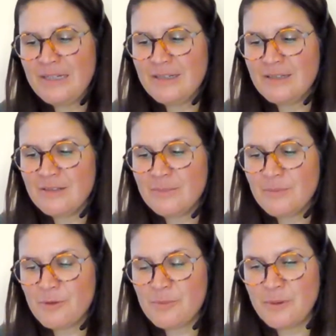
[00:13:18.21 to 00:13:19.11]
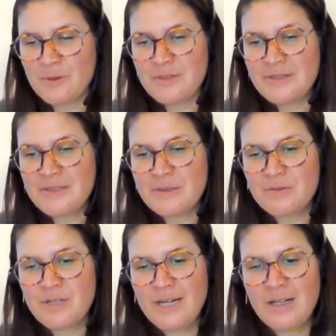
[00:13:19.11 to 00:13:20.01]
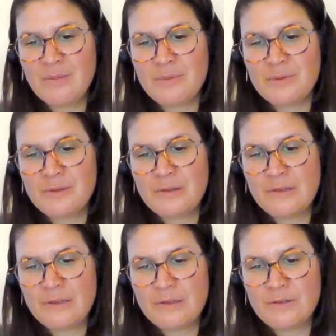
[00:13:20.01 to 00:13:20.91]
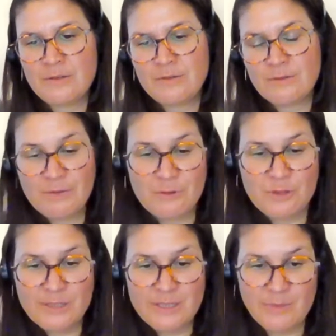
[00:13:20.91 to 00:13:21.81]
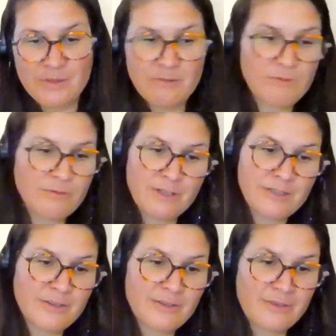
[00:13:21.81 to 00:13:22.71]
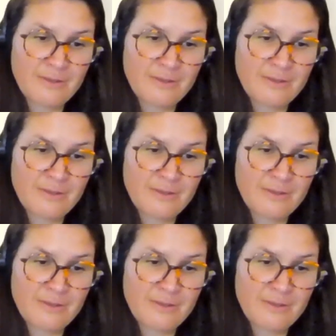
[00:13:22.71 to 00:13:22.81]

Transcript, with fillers: uh purpose is to help refugees but if we're not